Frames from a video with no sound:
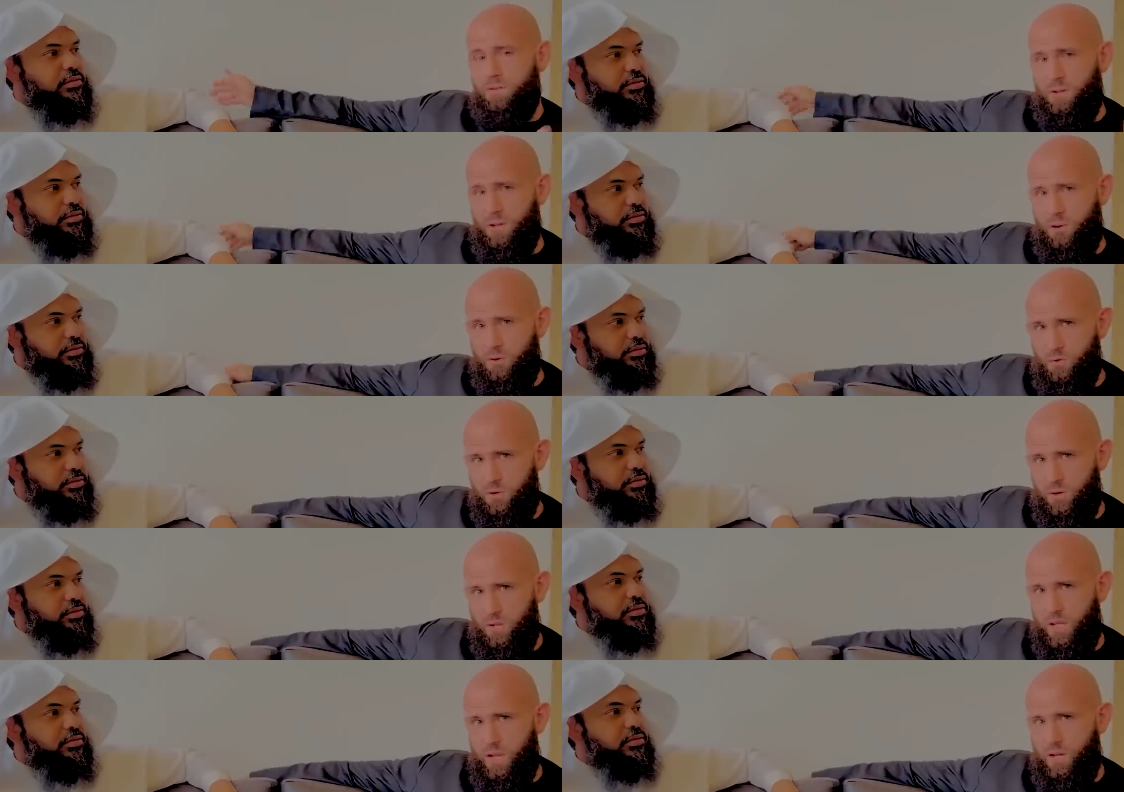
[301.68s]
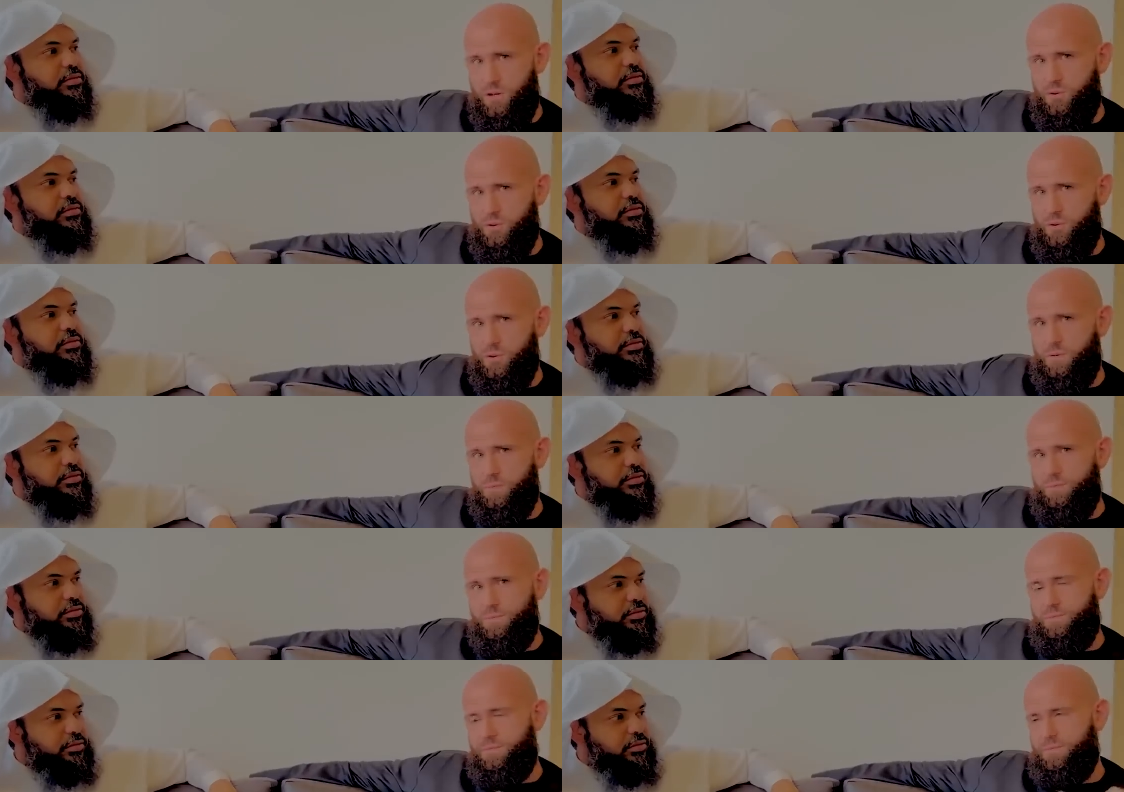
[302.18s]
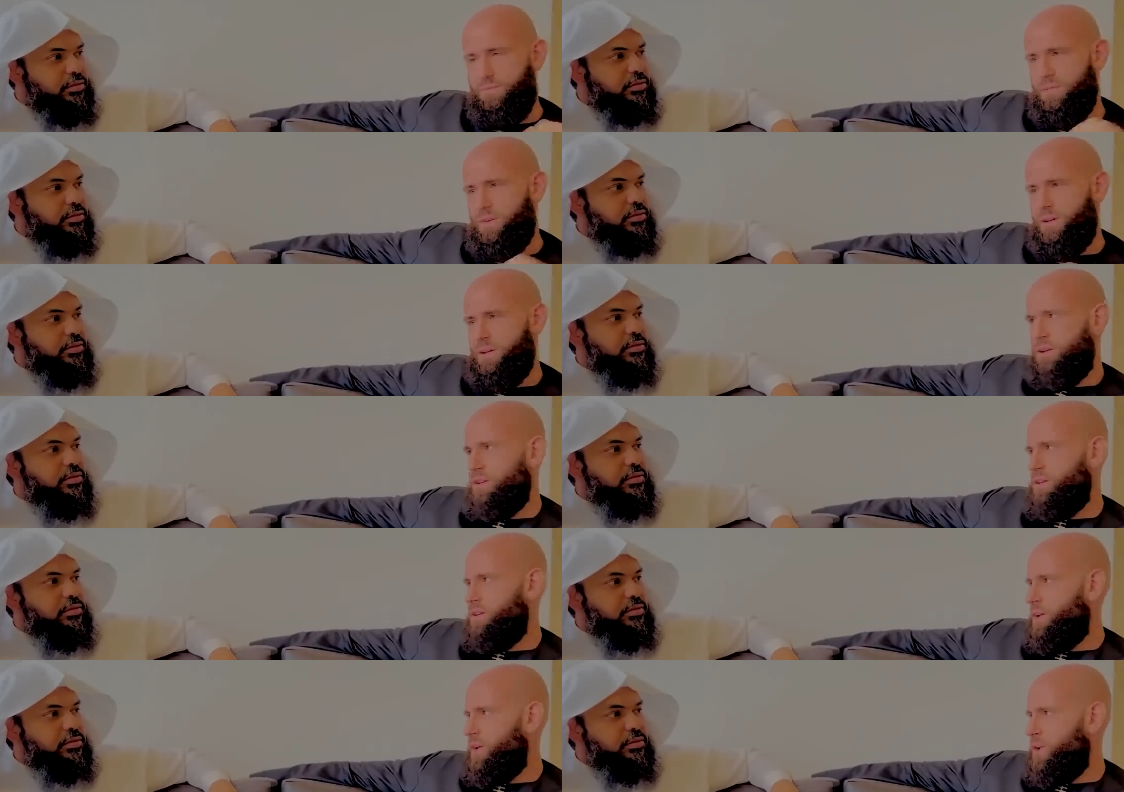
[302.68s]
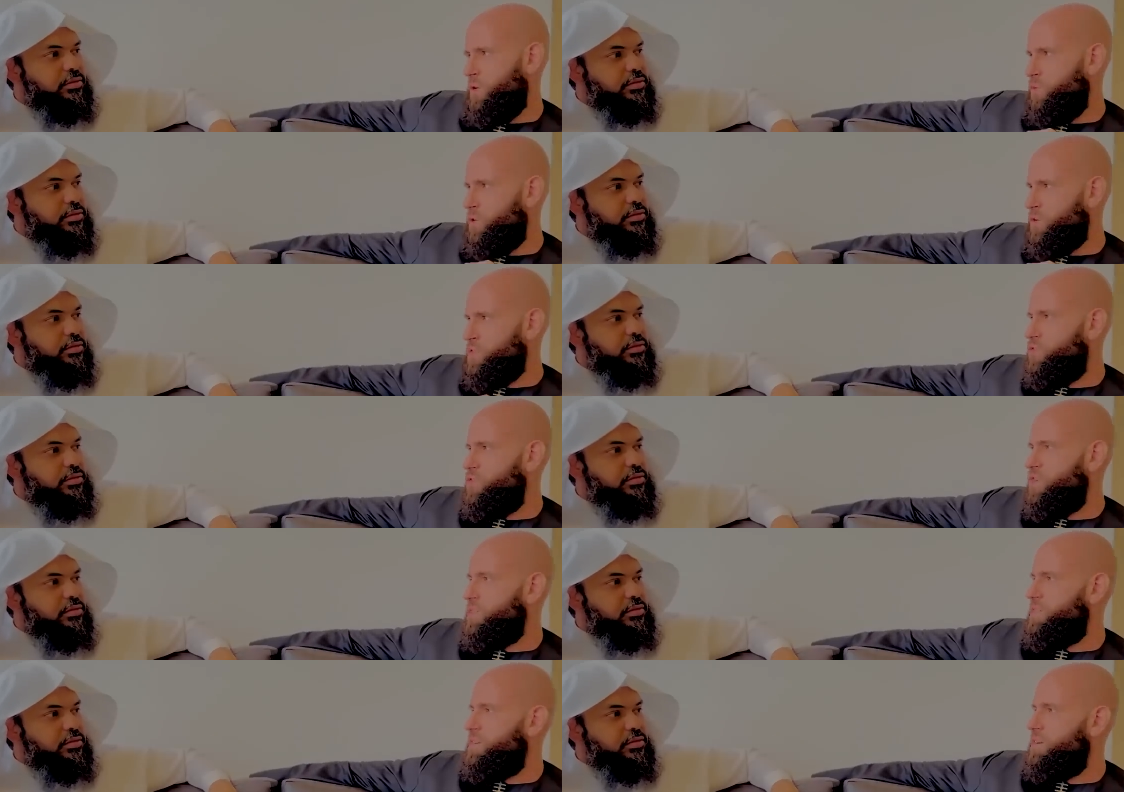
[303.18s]
Speaker 1: you can Google that too. It was
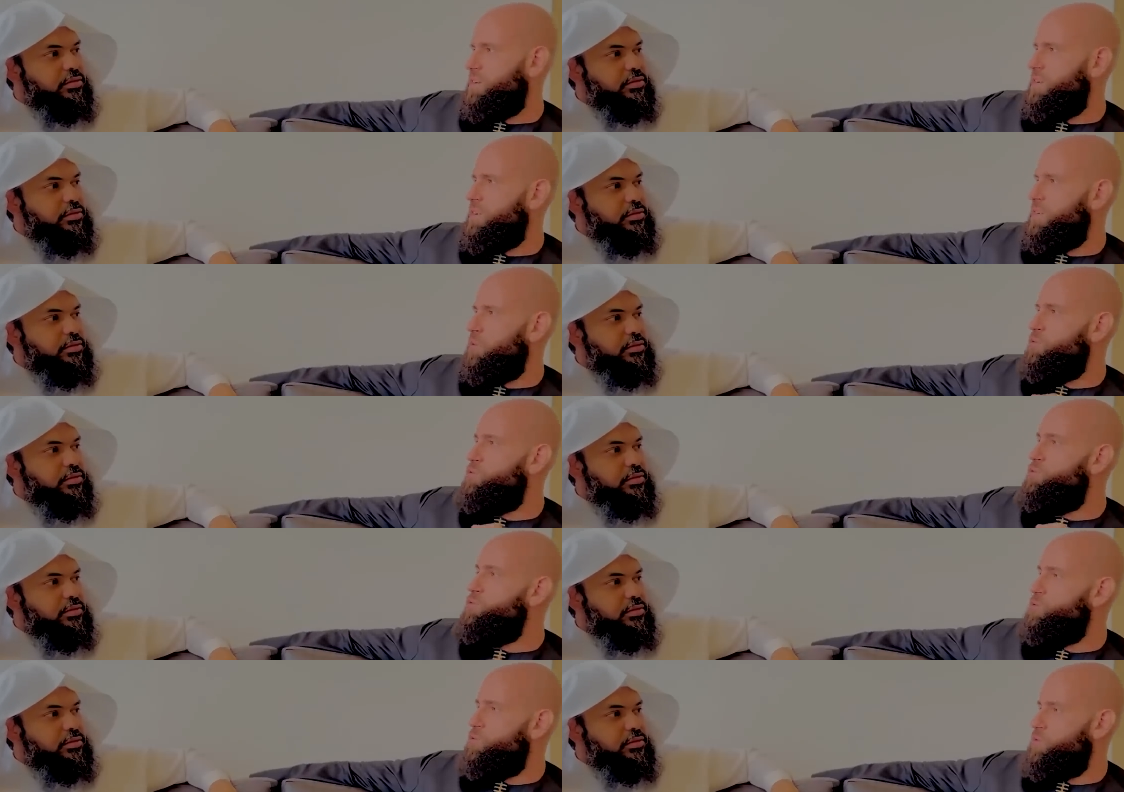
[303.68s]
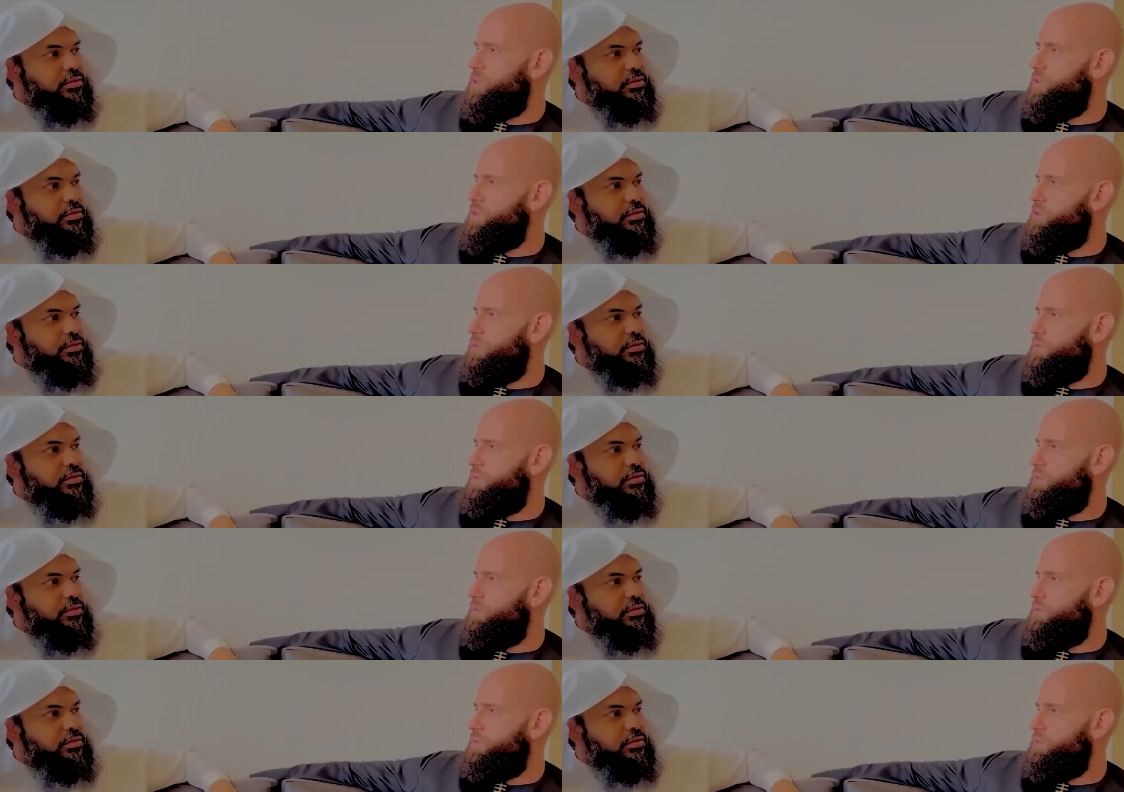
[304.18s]
just a little root.